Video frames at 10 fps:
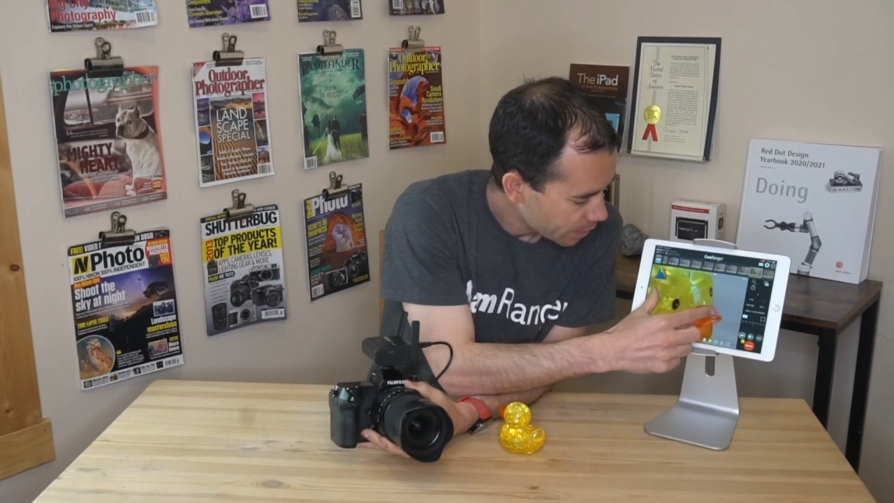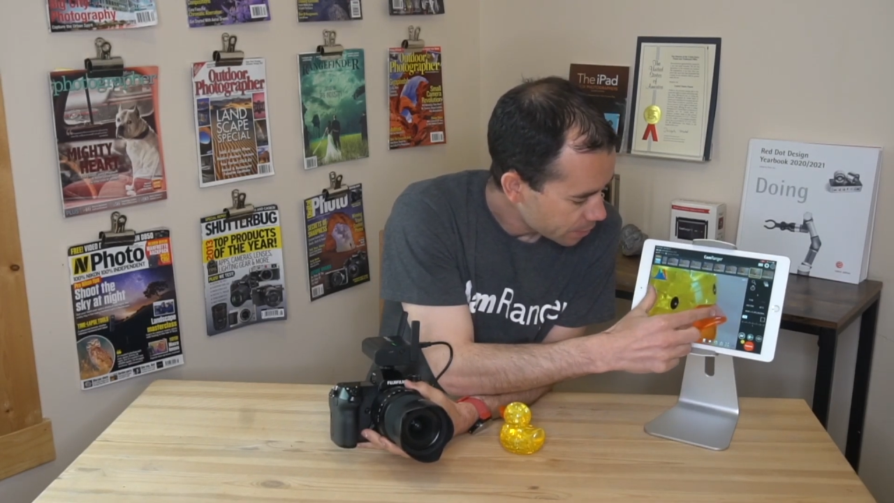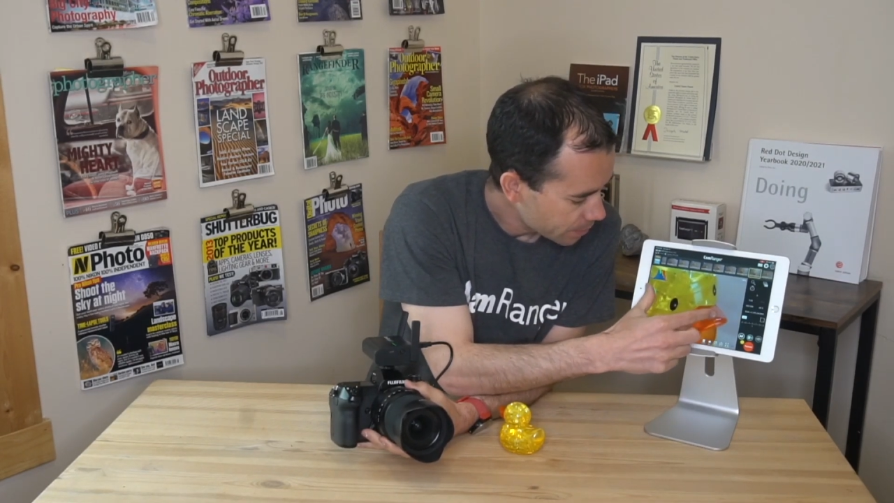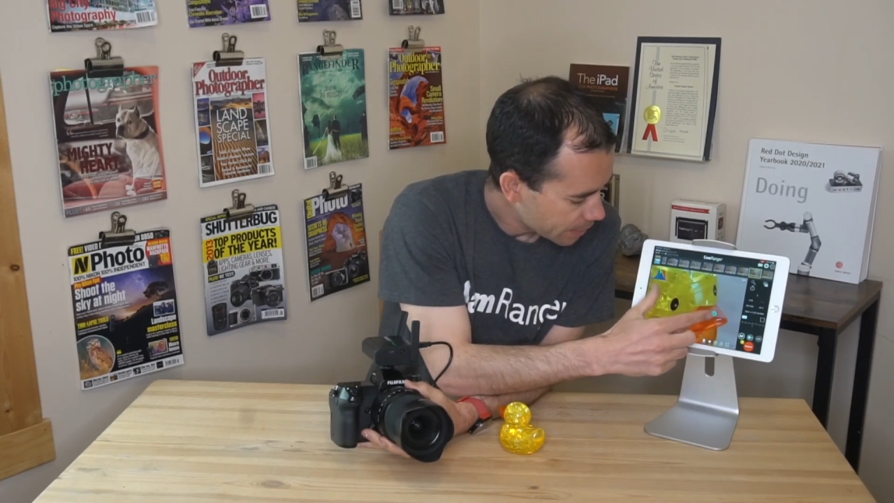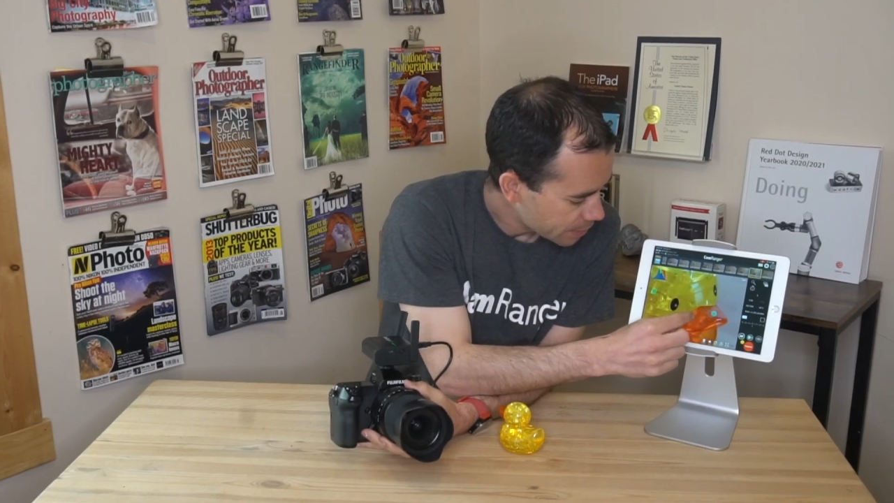
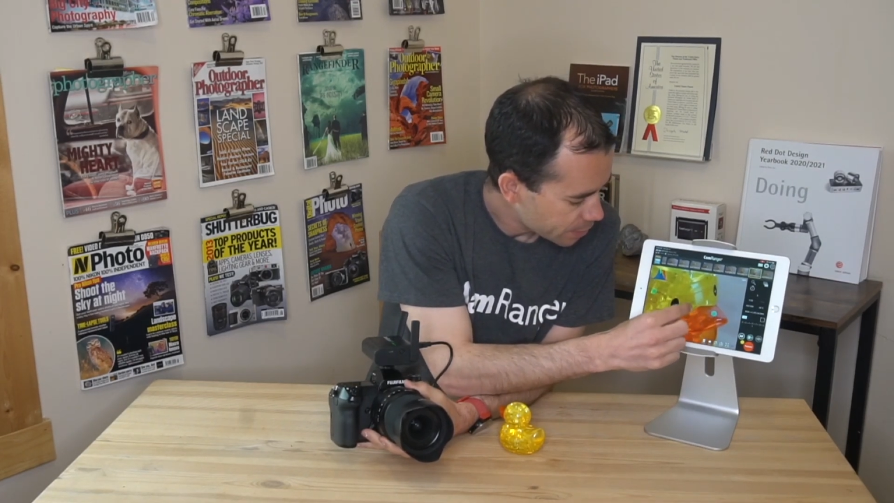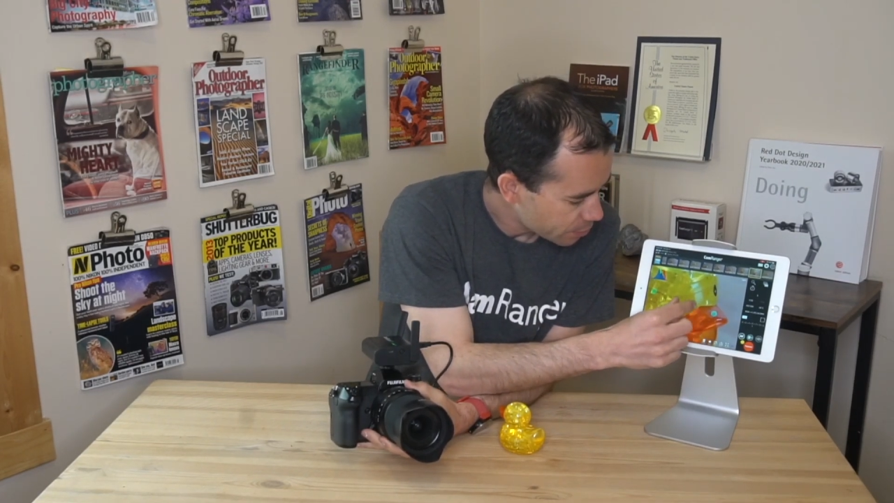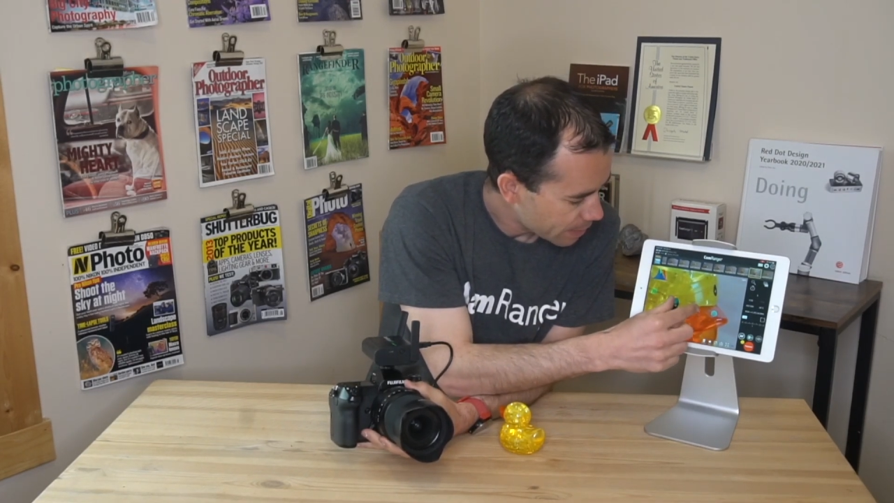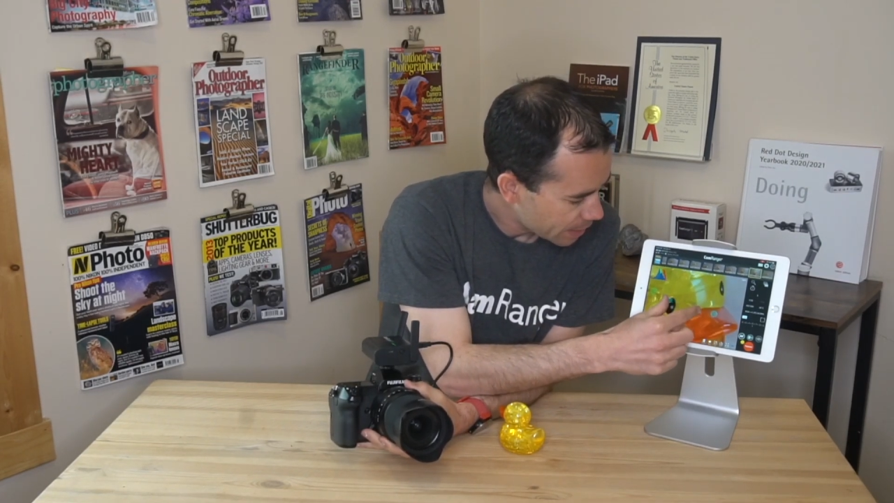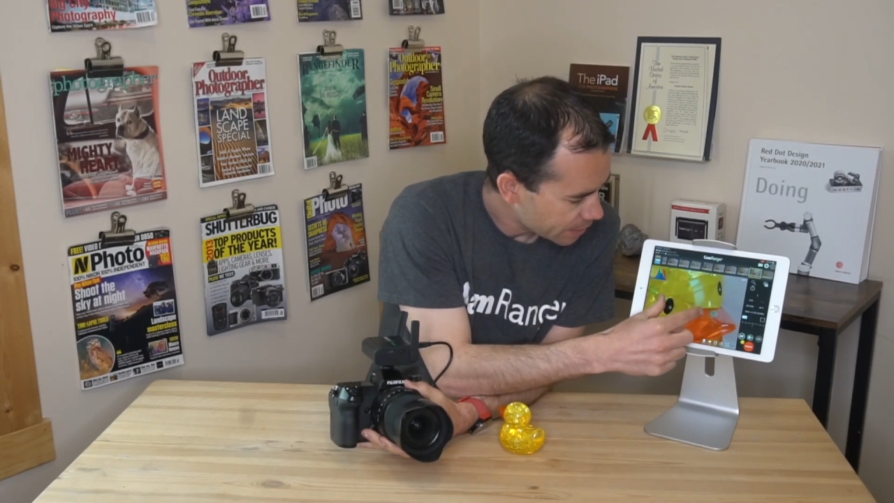So we can
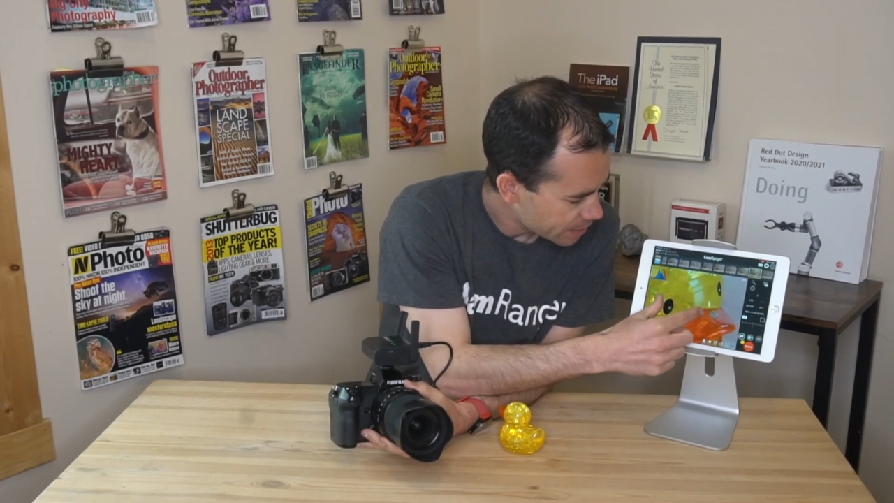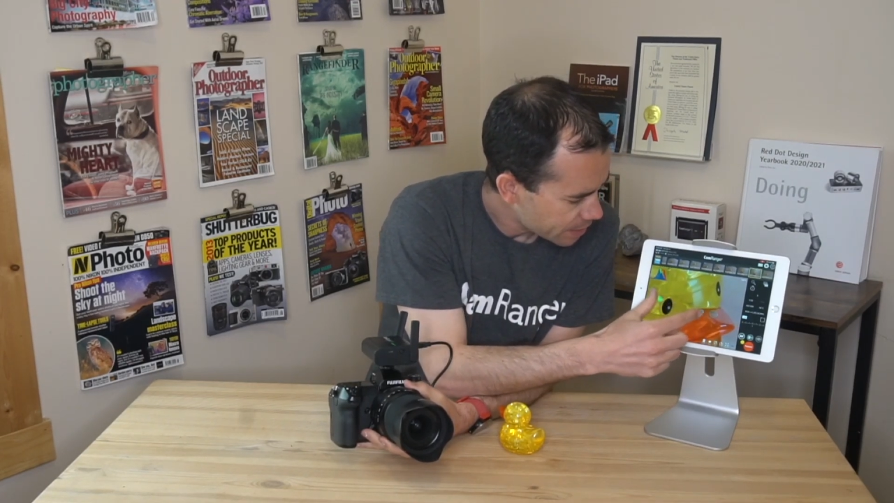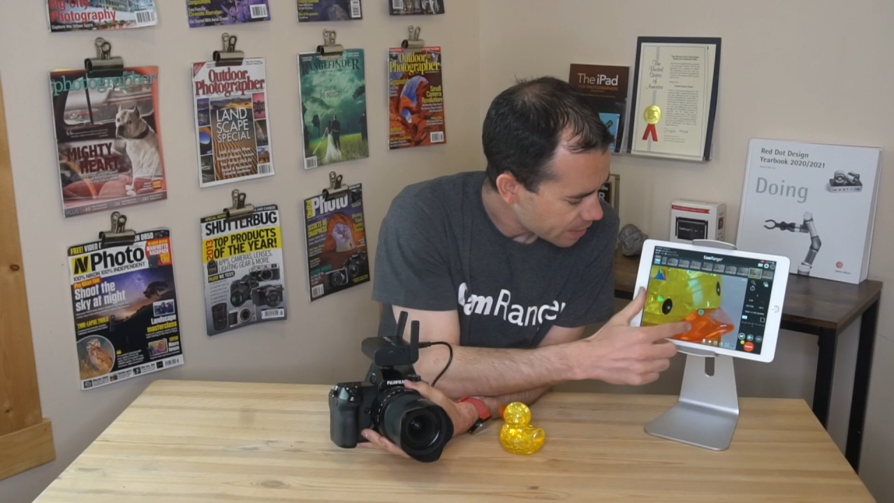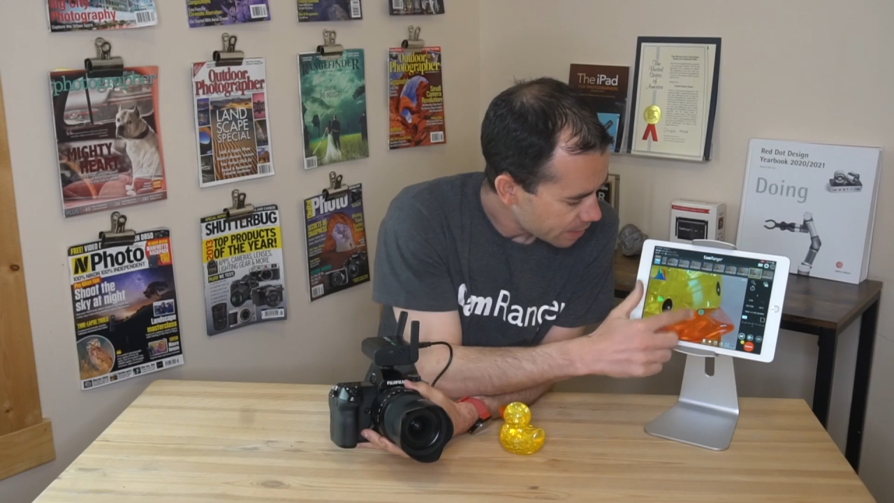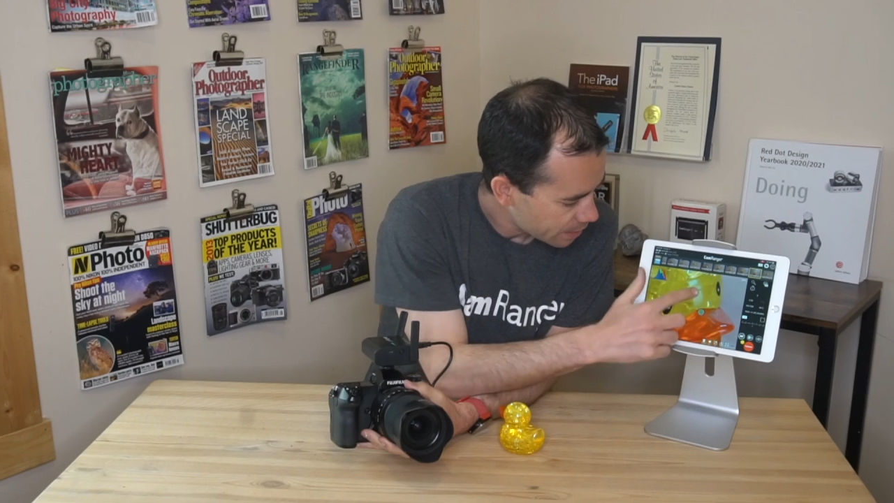zoom in and
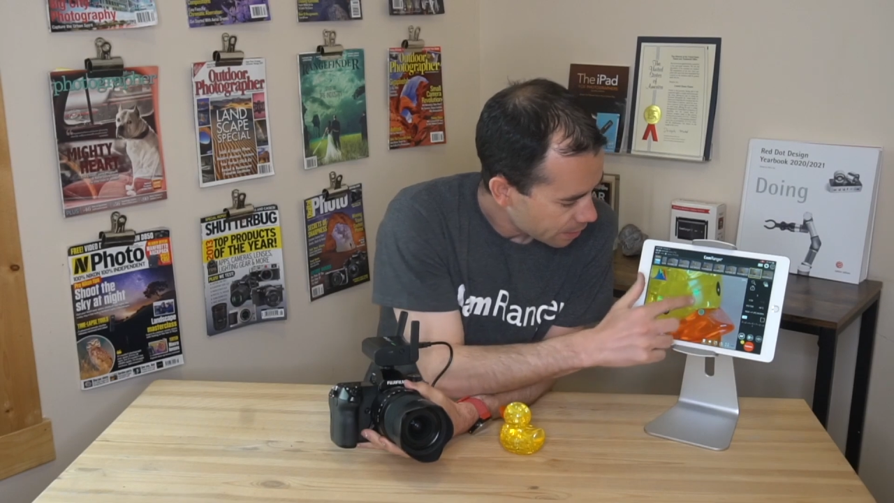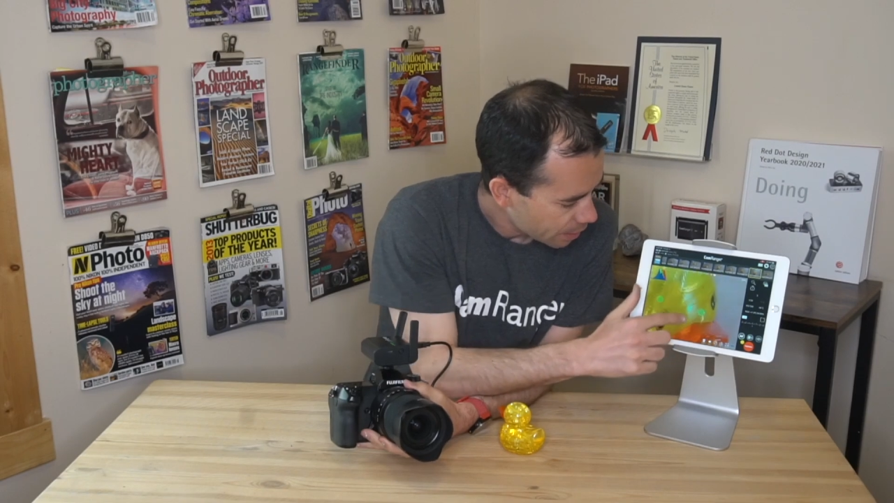see.